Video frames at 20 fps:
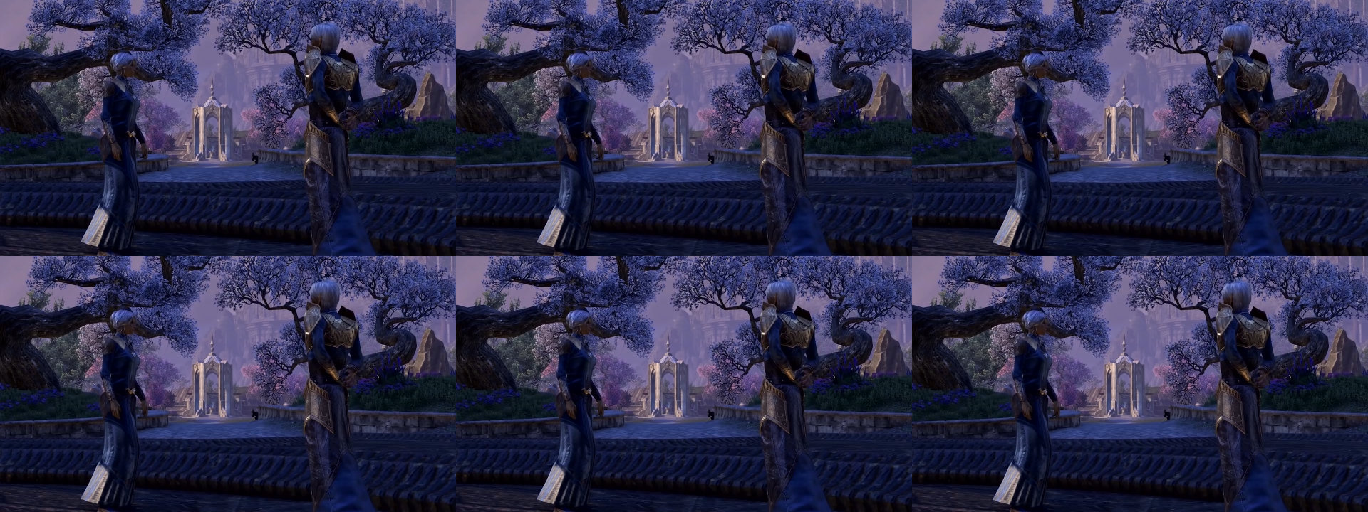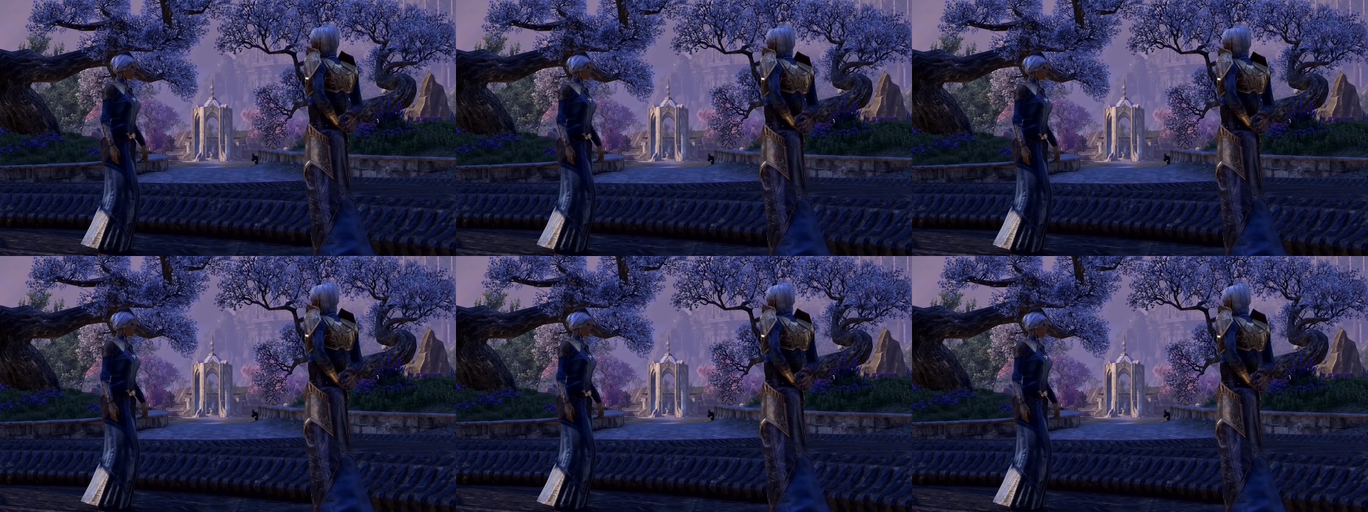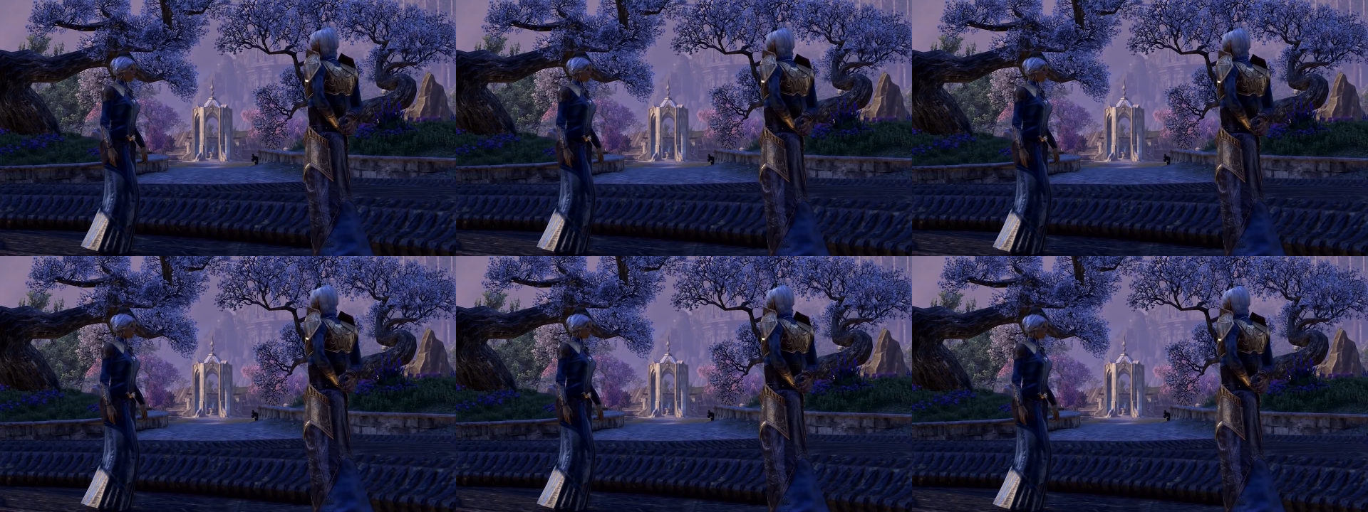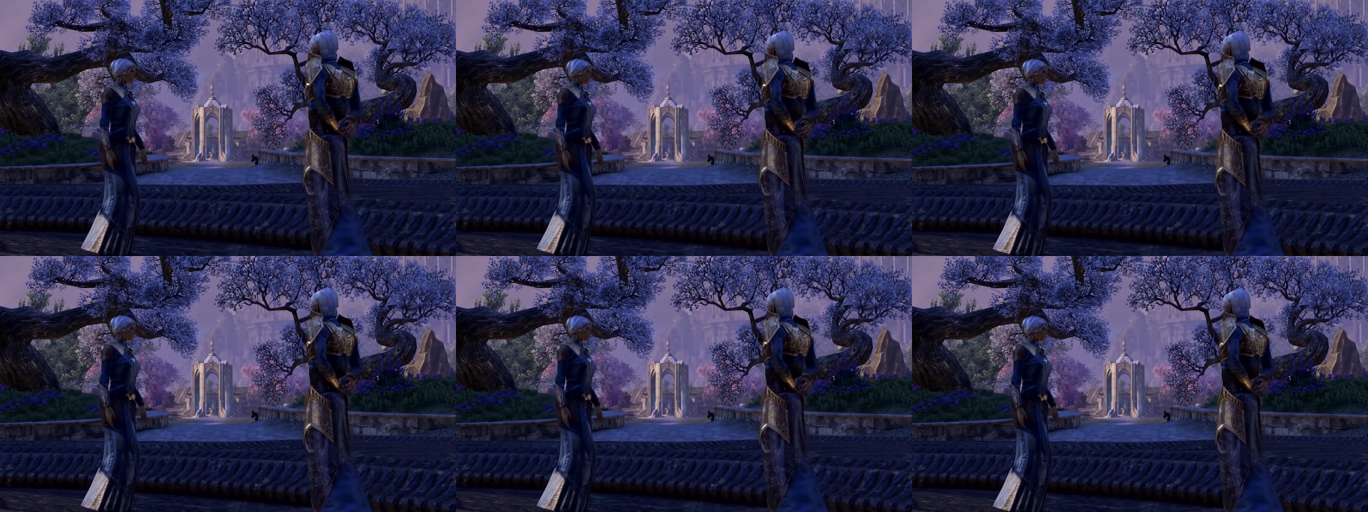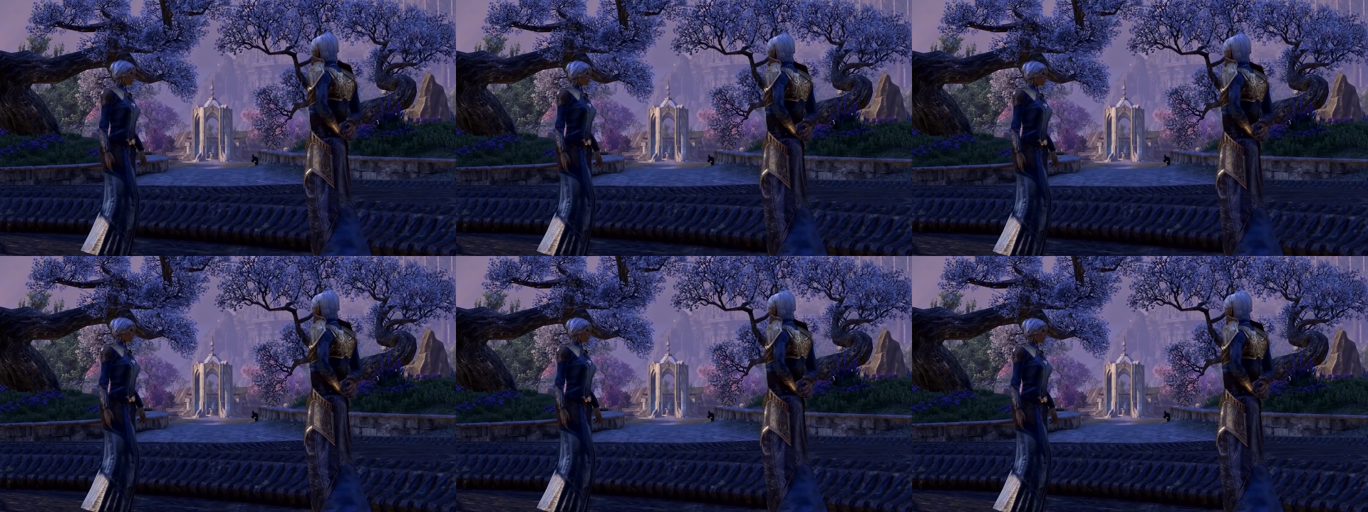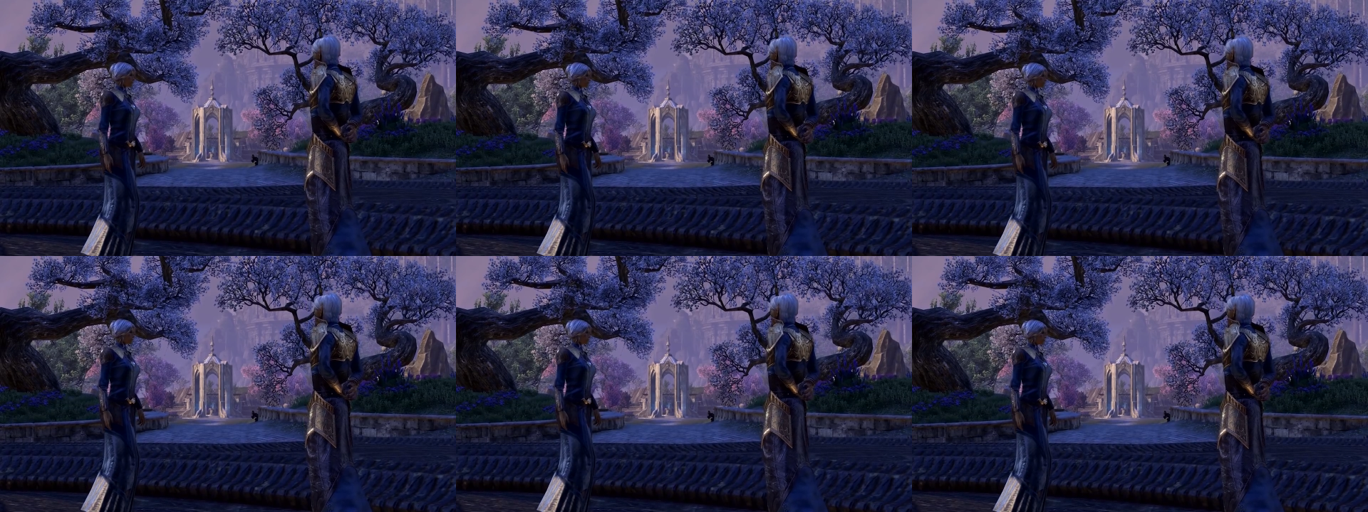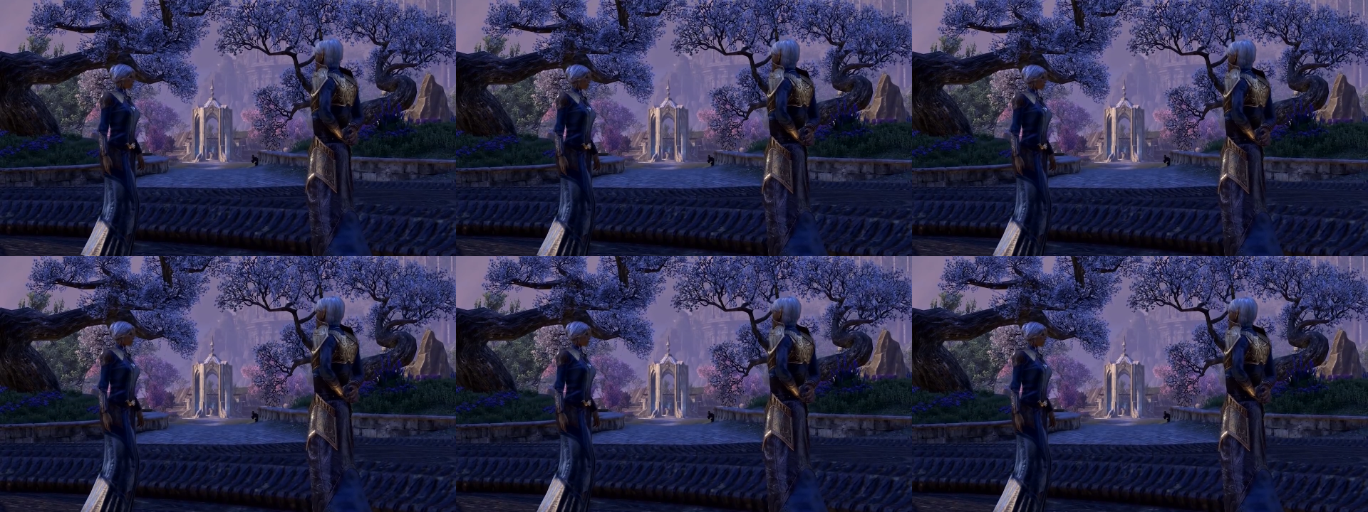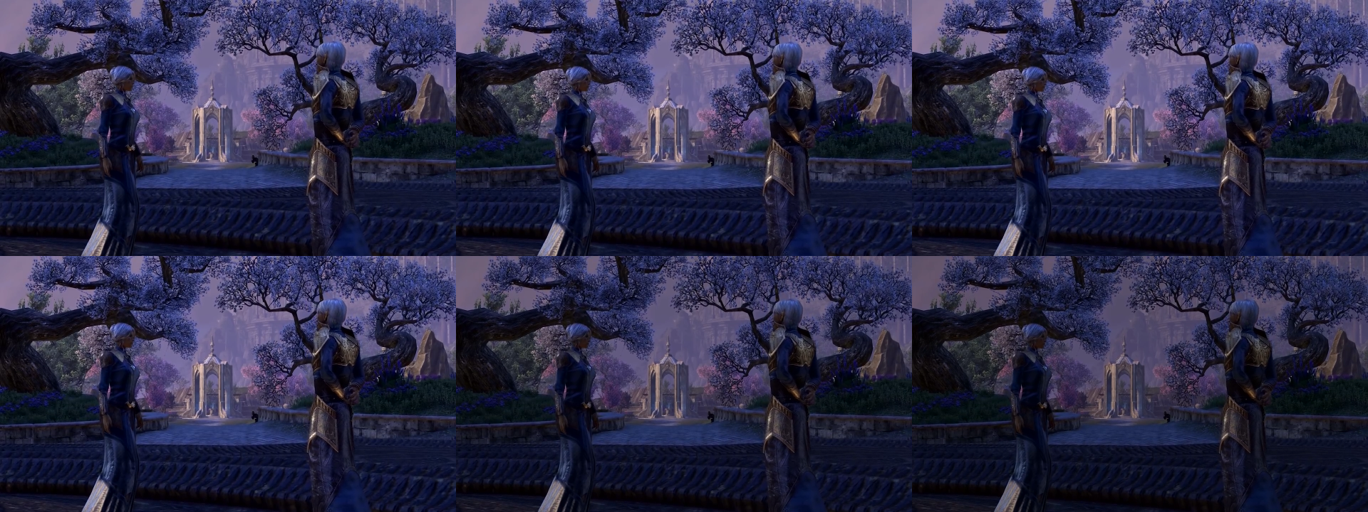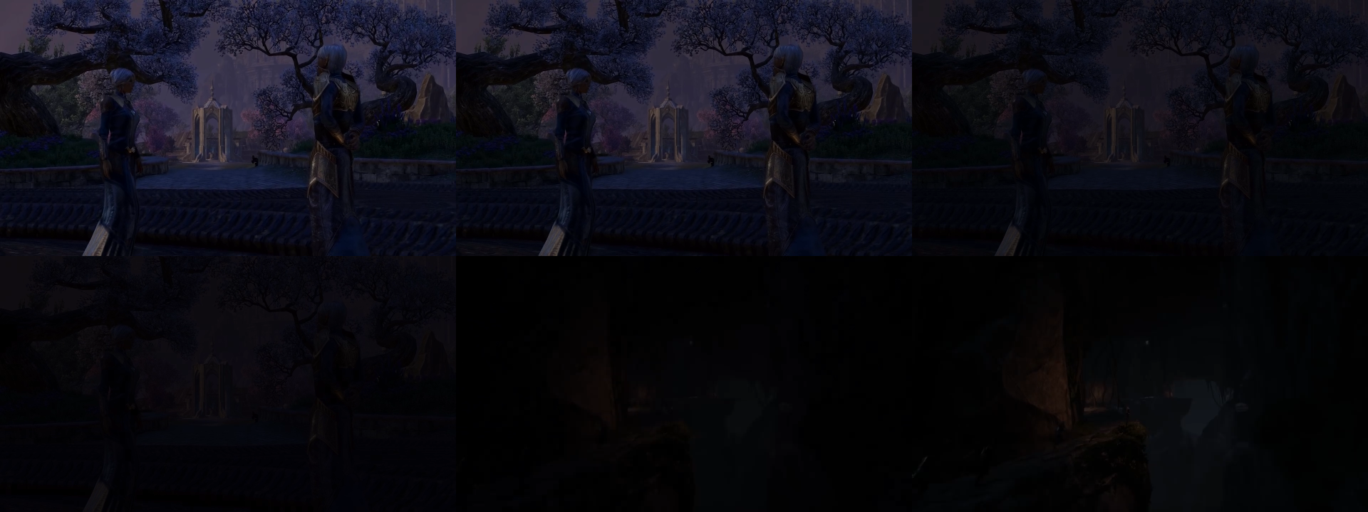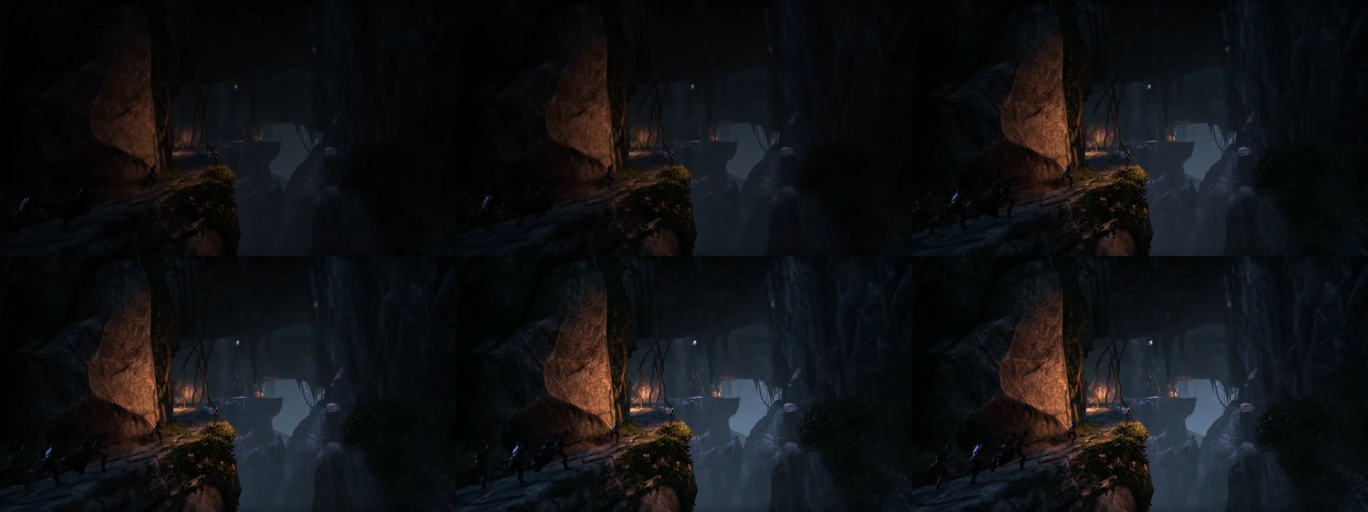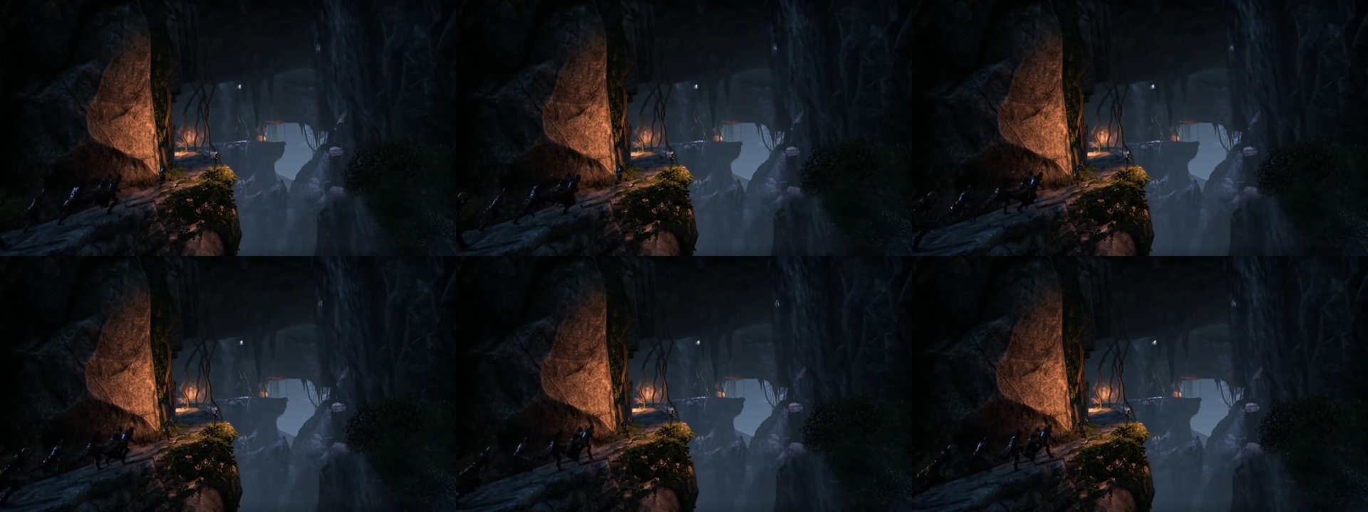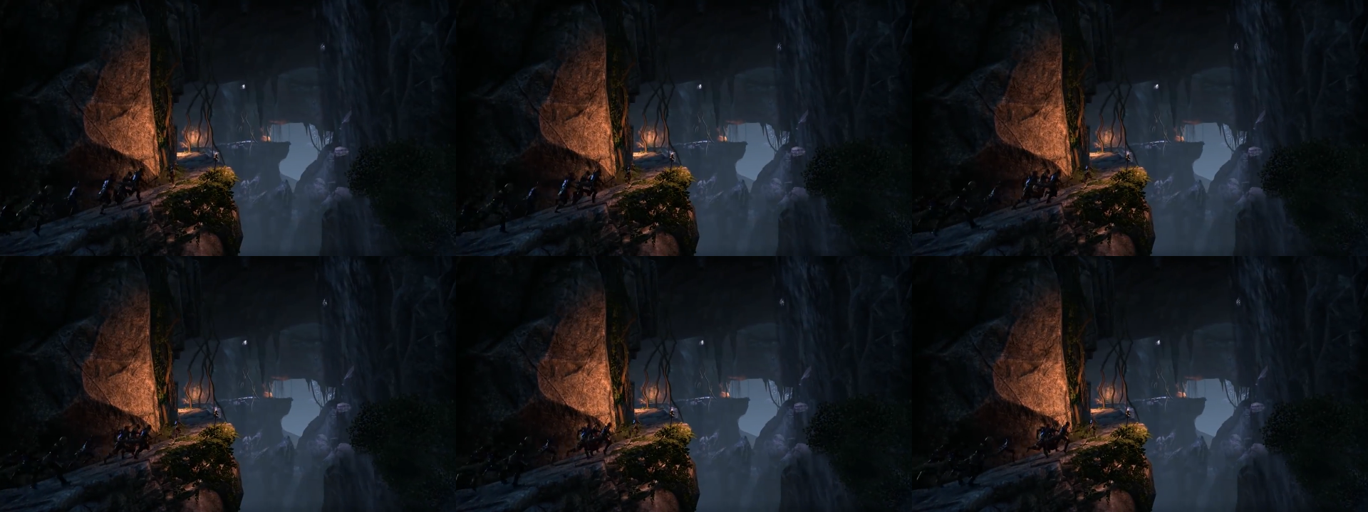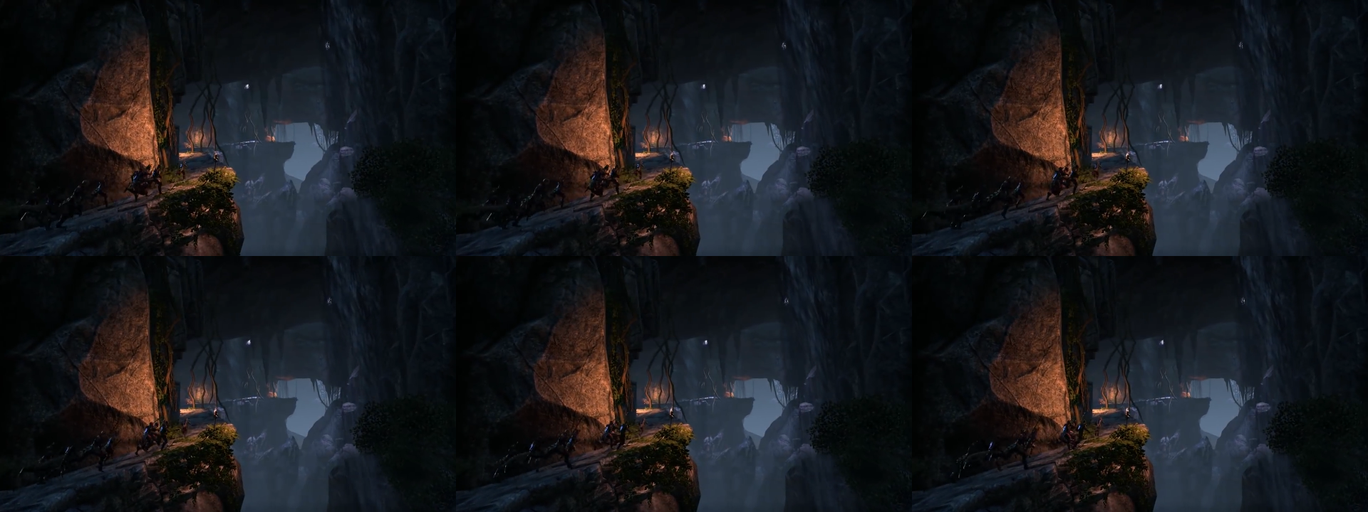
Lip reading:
[unreadable: no face in view]